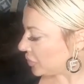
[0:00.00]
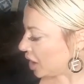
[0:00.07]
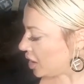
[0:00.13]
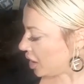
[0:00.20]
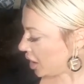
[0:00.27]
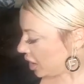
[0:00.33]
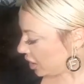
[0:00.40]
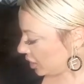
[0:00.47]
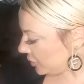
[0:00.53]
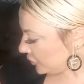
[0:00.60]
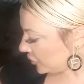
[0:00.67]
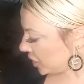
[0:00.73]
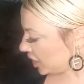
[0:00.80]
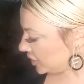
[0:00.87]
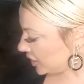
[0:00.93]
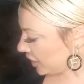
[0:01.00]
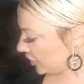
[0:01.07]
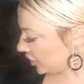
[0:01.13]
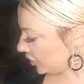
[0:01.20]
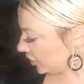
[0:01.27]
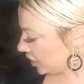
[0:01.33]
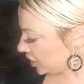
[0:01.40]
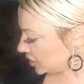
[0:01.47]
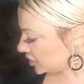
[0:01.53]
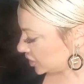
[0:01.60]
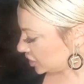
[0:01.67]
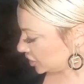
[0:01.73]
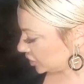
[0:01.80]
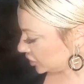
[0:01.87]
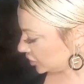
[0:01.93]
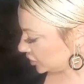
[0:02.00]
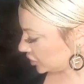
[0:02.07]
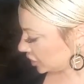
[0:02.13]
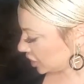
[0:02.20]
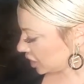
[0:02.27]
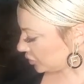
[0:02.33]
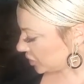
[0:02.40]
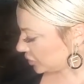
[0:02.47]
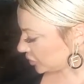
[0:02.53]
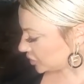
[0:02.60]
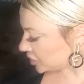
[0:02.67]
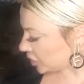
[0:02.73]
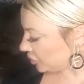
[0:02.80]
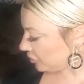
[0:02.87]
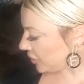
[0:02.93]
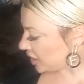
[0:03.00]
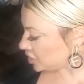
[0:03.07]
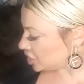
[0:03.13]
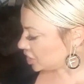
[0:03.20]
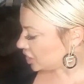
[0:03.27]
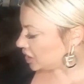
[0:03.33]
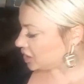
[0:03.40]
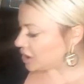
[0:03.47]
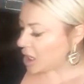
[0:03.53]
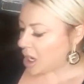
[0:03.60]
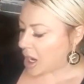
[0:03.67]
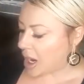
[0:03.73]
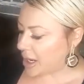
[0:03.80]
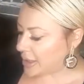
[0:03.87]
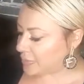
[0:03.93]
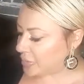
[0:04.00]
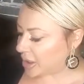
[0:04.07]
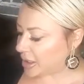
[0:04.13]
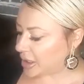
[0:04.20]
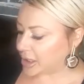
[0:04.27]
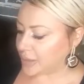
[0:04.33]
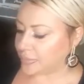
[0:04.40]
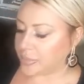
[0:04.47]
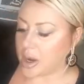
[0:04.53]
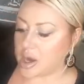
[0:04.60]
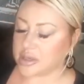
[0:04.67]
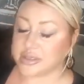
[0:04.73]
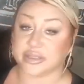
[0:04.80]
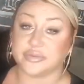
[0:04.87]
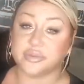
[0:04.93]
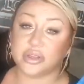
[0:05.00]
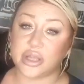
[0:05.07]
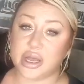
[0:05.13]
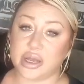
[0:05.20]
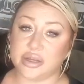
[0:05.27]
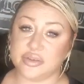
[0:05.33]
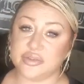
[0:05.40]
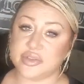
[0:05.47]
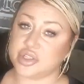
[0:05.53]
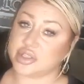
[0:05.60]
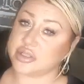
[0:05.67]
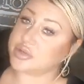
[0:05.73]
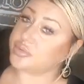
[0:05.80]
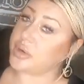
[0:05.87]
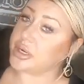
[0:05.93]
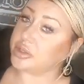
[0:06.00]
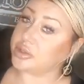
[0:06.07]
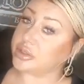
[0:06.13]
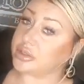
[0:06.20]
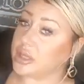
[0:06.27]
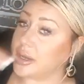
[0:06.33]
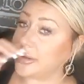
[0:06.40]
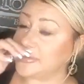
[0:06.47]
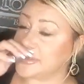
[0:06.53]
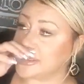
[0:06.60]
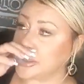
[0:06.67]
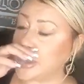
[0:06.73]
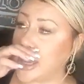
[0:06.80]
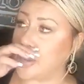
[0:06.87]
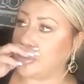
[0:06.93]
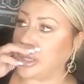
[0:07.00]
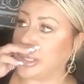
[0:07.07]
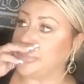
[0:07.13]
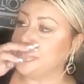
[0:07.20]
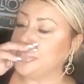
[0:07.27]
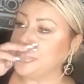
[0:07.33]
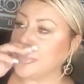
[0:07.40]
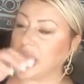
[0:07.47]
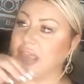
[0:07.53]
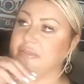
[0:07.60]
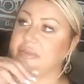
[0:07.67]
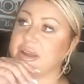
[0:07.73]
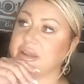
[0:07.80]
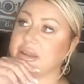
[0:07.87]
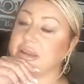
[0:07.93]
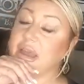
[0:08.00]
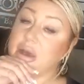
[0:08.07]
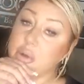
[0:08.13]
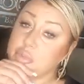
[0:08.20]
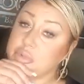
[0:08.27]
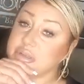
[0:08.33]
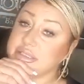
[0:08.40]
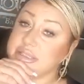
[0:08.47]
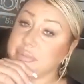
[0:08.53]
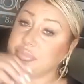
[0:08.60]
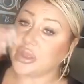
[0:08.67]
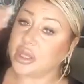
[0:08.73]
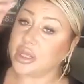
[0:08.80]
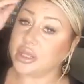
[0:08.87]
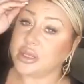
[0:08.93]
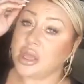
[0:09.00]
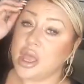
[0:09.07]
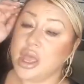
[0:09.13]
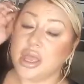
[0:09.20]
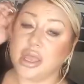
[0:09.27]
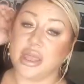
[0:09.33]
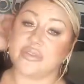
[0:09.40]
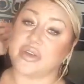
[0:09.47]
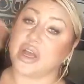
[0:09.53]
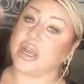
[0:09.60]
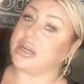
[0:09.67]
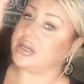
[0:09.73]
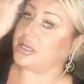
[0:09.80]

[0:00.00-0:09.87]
Another thing too, a lot of people don't mention, I'm buying a box of gloves, just regular gloves, so that way if I need help with something, if I need